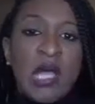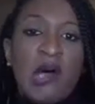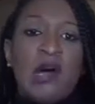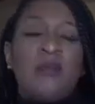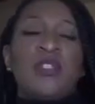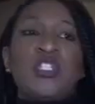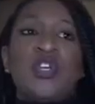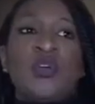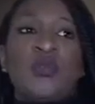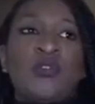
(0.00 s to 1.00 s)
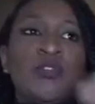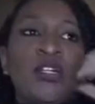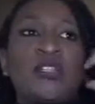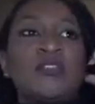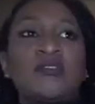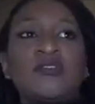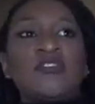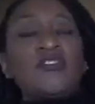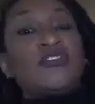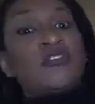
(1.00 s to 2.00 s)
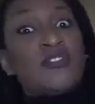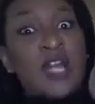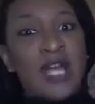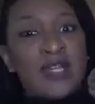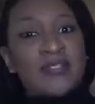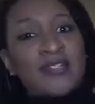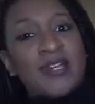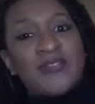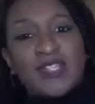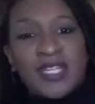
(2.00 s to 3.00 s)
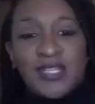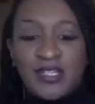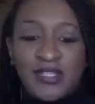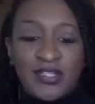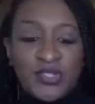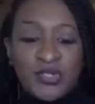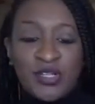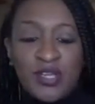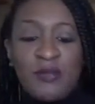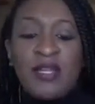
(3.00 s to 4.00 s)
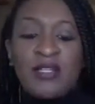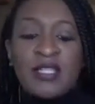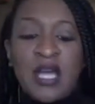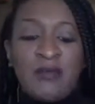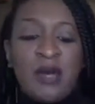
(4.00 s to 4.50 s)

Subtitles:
So we're going to try to cover that in a short amount of time.